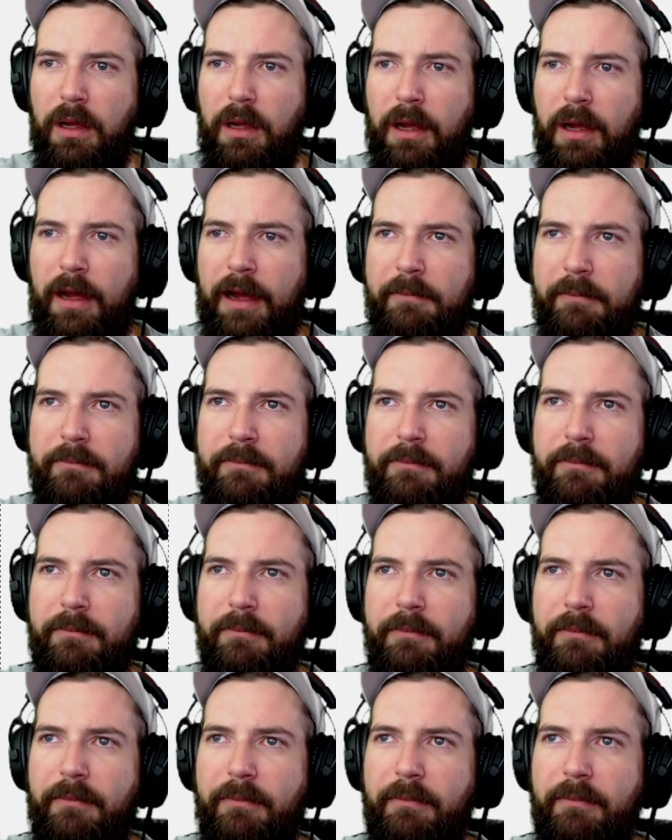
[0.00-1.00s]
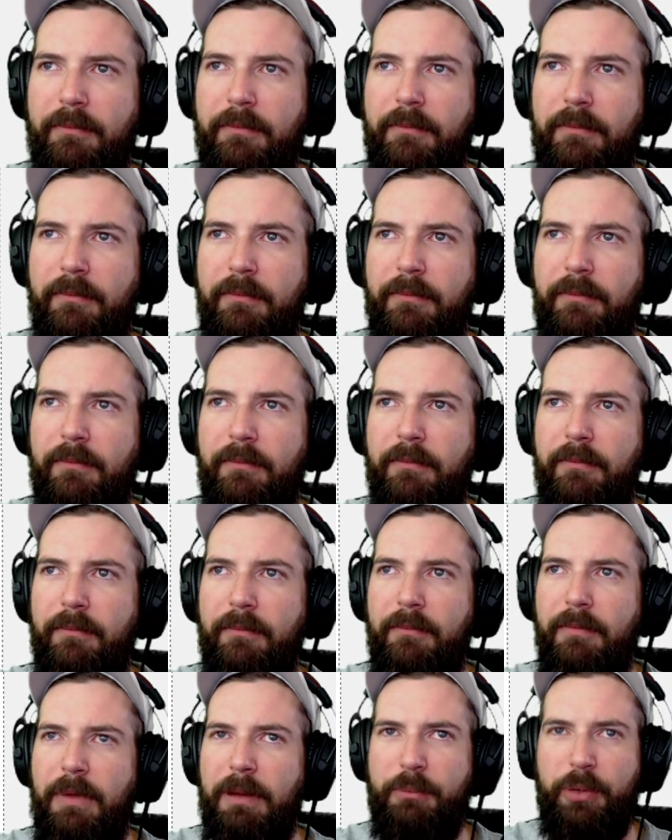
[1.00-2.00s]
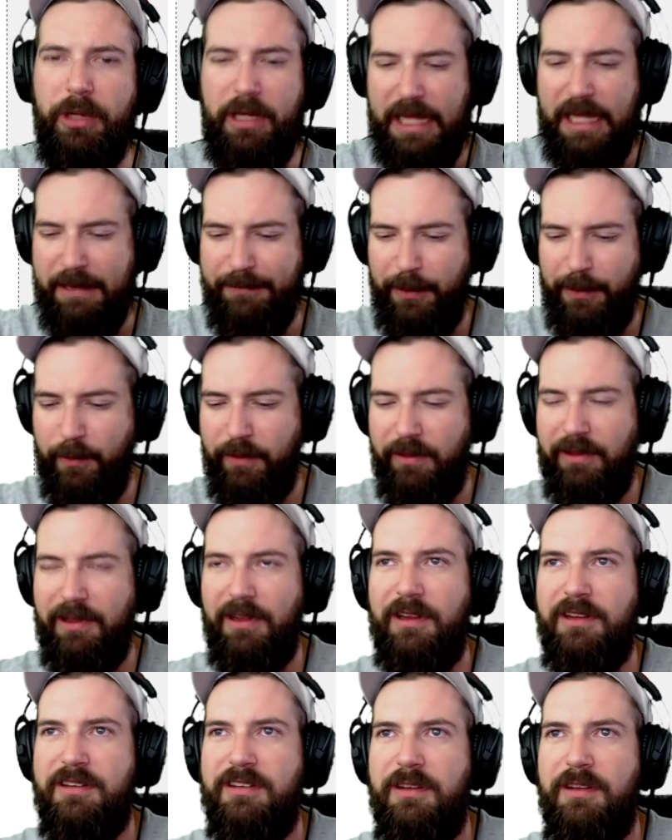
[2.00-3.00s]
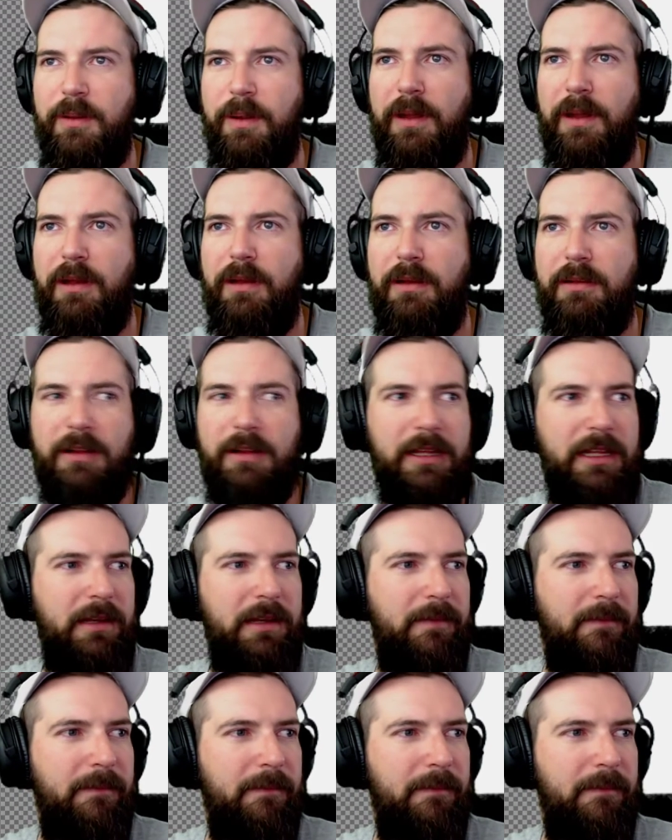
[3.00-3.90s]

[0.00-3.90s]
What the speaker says: I'm pretty happy with it. Let's do it. Delete.